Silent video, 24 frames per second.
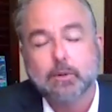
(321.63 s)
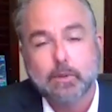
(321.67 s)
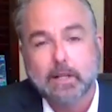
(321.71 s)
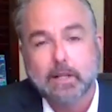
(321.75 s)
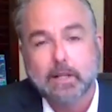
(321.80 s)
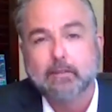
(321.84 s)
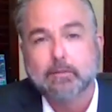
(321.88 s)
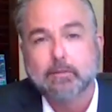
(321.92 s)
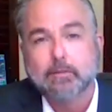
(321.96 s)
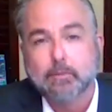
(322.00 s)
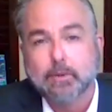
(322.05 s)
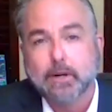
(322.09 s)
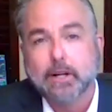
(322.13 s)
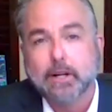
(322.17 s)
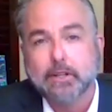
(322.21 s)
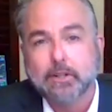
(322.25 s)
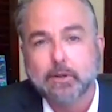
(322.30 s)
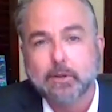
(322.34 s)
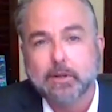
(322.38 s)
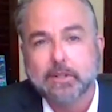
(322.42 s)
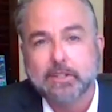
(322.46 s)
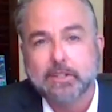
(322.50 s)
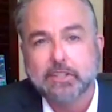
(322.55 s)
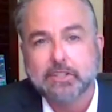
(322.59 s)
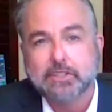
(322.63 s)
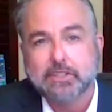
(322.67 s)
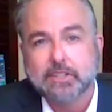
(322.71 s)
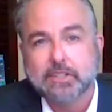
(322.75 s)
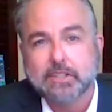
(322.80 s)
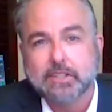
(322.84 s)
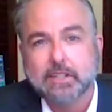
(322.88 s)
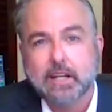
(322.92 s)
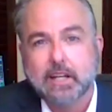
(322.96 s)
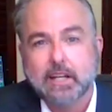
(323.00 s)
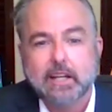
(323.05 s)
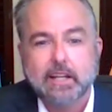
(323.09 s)
We'll have a brand new
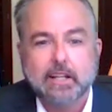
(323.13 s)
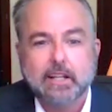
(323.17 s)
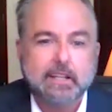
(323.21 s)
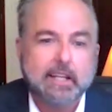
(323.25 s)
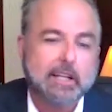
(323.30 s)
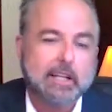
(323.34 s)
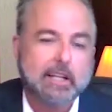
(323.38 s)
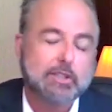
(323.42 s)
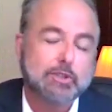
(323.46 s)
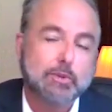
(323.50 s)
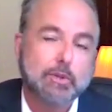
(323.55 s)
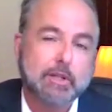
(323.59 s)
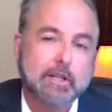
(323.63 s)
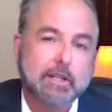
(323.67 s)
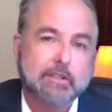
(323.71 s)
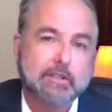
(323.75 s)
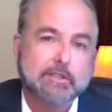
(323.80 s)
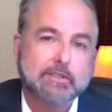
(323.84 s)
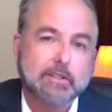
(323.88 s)
edition next week.